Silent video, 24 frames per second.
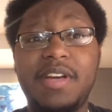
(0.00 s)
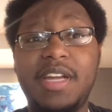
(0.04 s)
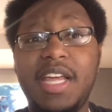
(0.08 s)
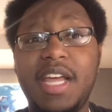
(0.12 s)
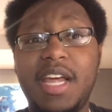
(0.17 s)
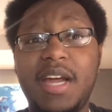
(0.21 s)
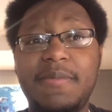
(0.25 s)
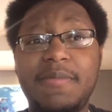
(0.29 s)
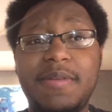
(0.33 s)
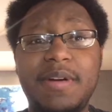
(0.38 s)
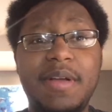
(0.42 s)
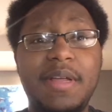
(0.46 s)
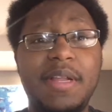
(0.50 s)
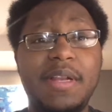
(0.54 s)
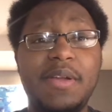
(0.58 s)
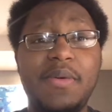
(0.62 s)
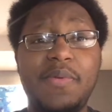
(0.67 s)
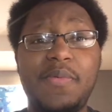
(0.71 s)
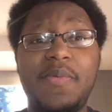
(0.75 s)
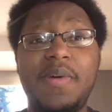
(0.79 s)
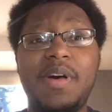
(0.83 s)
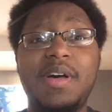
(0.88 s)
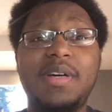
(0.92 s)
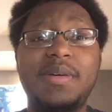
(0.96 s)
Cameron.
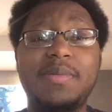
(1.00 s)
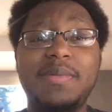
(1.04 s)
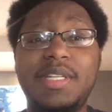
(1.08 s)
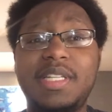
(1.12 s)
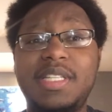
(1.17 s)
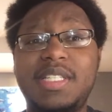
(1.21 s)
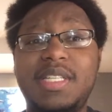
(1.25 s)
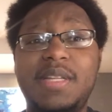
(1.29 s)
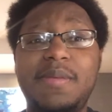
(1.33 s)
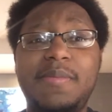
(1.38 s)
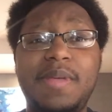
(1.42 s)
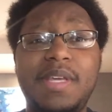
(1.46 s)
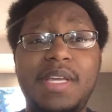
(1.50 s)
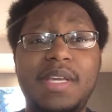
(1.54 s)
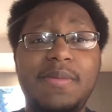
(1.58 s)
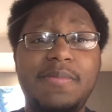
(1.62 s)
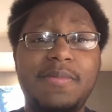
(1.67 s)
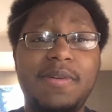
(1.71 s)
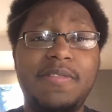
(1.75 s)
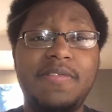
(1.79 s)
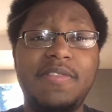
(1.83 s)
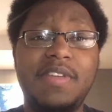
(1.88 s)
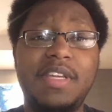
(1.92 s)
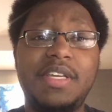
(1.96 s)
Welcome to CBM
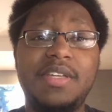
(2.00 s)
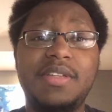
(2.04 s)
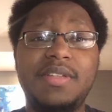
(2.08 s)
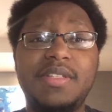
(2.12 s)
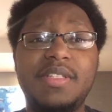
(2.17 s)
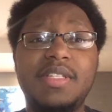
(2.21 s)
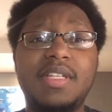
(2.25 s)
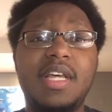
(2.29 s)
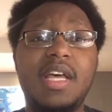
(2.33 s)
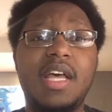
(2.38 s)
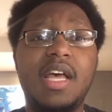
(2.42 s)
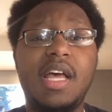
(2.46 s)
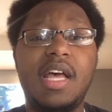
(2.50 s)
Reviews.